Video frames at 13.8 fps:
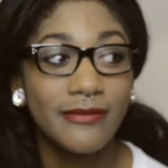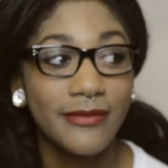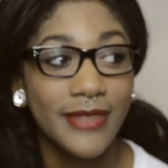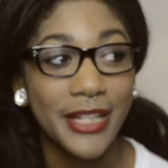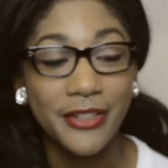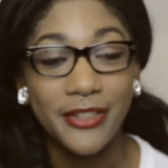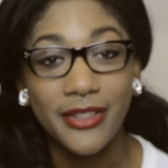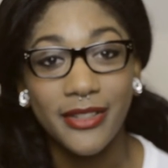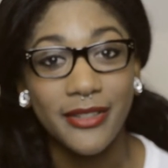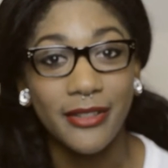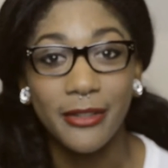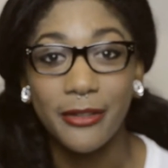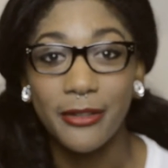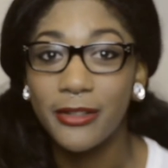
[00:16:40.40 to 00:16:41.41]
that's just a
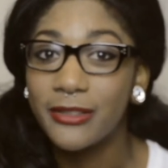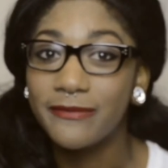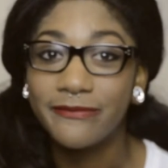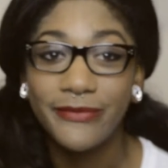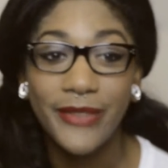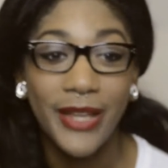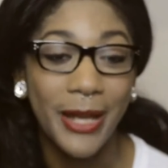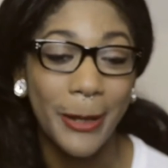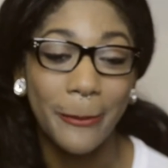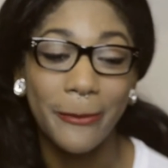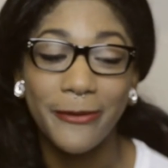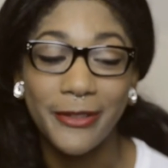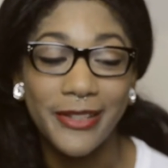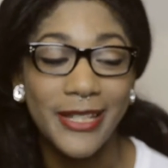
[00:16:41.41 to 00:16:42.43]
little
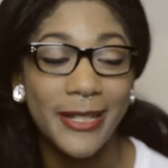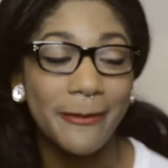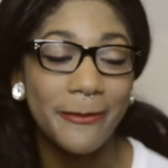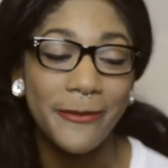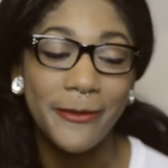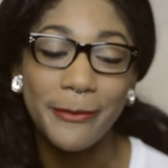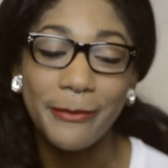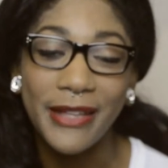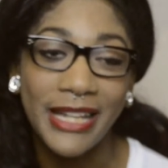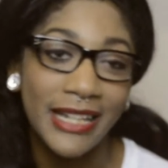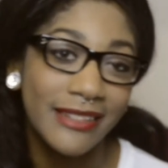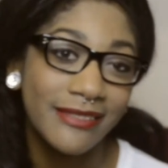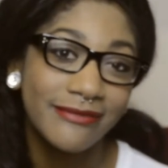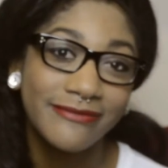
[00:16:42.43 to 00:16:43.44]
helpful tip for me.